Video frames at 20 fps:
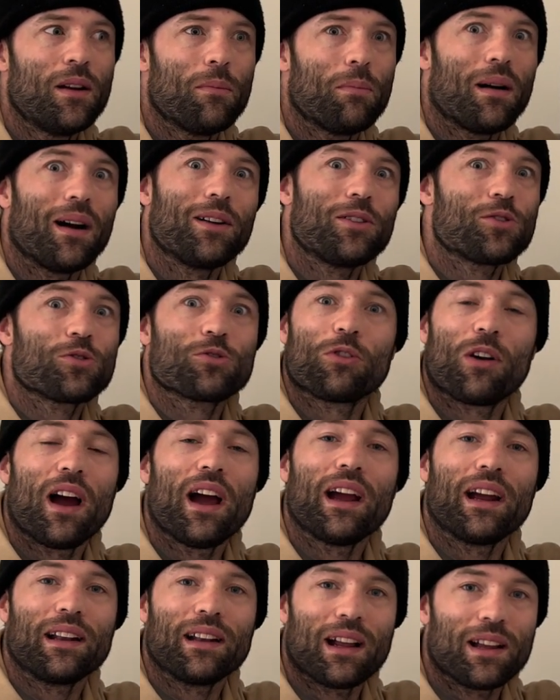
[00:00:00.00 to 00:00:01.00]
by
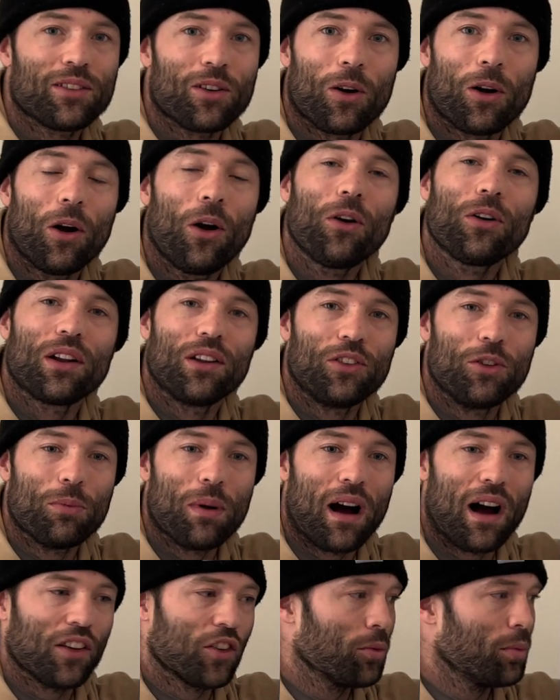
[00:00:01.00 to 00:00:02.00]
trying as hard as you
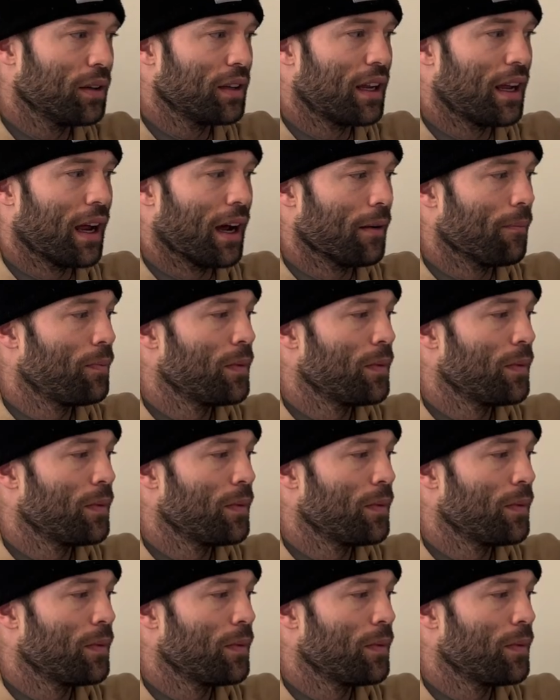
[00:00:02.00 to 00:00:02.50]
possibly can.